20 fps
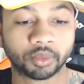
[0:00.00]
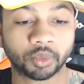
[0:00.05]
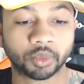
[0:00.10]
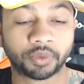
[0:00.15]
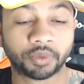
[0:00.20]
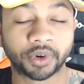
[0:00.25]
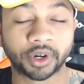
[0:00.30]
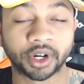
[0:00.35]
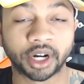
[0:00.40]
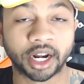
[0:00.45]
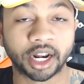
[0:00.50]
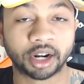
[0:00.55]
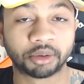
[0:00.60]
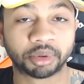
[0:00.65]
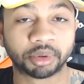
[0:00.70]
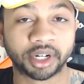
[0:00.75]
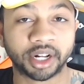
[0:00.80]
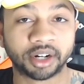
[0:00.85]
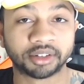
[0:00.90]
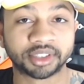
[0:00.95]
We'll figure out how to
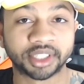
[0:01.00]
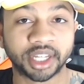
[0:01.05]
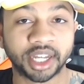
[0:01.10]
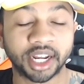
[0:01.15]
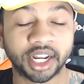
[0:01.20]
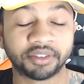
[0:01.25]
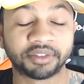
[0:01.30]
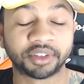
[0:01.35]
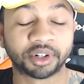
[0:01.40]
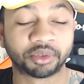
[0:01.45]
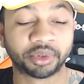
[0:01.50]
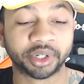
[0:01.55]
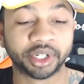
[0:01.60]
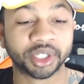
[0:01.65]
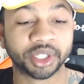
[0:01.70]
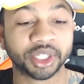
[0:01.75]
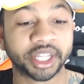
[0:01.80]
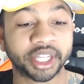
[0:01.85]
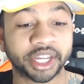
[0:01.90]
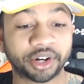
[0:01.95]
pronounce that if they're
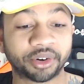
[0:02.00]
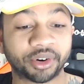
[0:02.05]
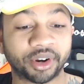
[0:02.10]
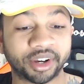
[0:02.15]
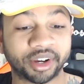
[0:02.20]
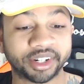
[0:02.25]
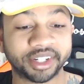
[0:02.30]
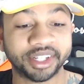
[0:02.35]
real later on.